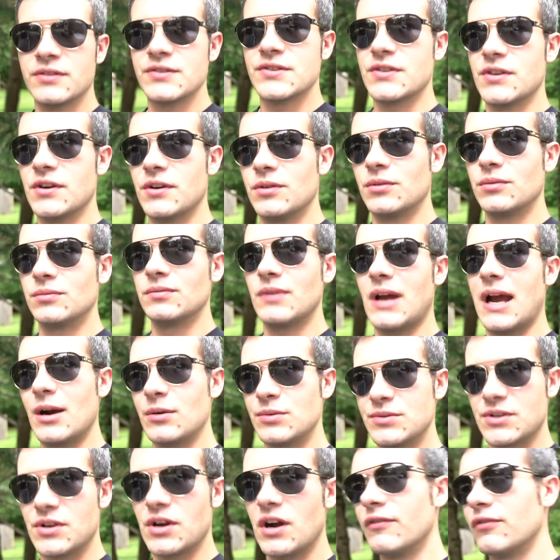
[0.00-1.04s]
so I
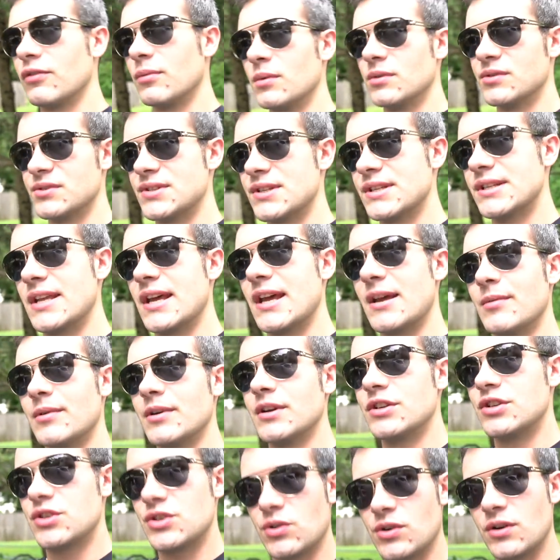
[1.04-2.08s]
was gone for most of the day,
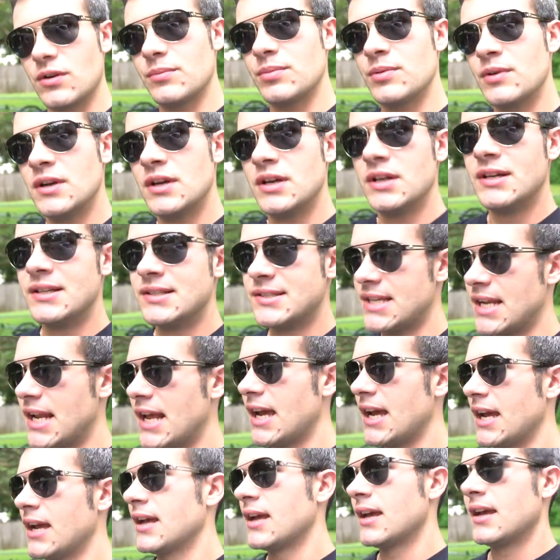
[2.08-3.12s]
but it showed up
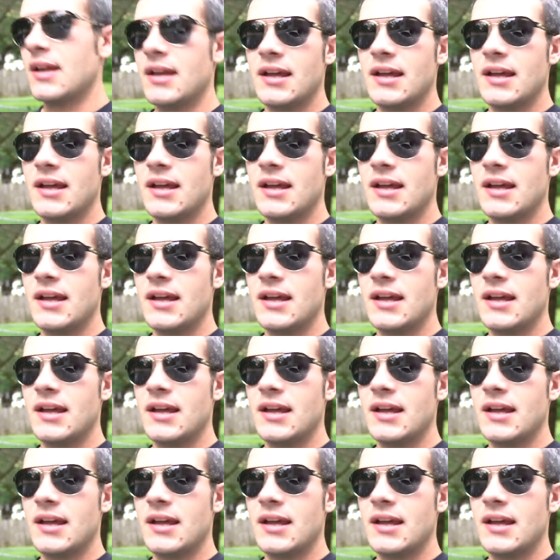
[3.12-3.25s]
today,